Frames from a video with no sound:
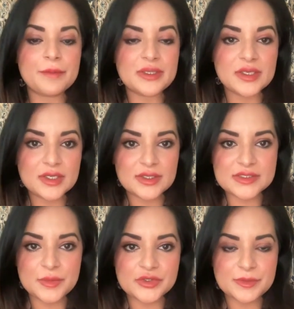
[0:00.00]
politically
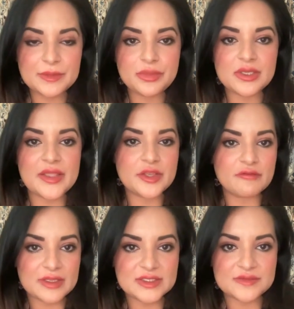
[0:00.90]
exposed people and their
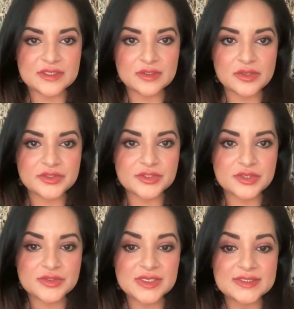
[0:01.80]
relatives and close
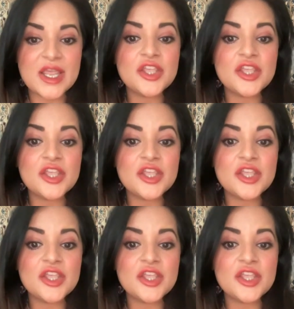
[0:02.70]
associates,